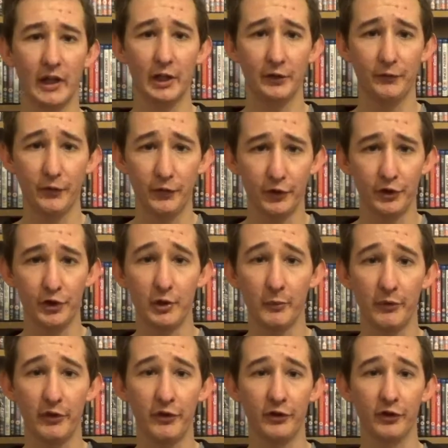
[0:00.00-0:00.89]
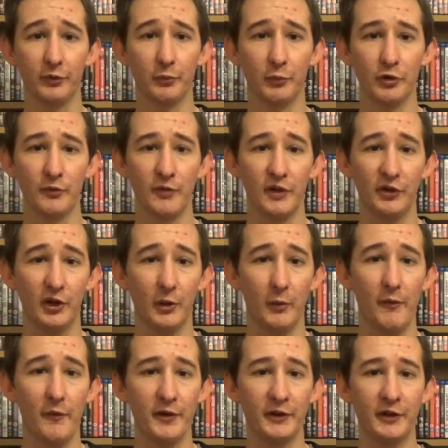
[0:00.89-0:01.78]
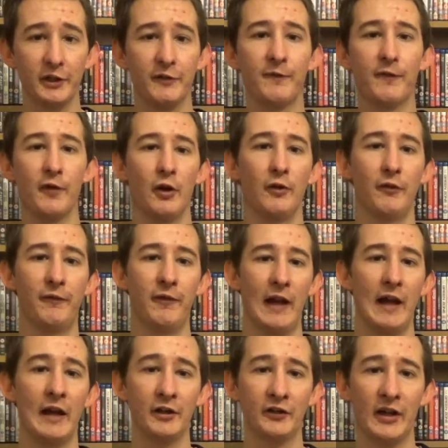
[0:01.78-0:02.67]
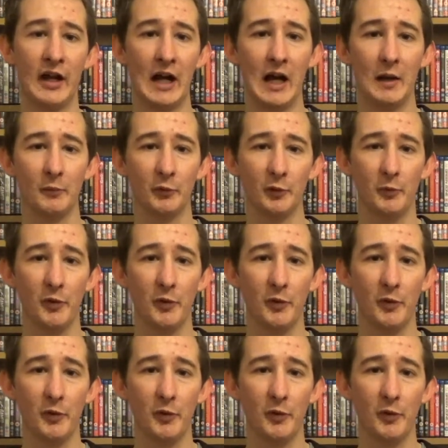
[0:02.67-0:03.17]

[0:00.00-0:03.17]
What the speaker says: As for the humour in this movie, some of it did fall flat at times,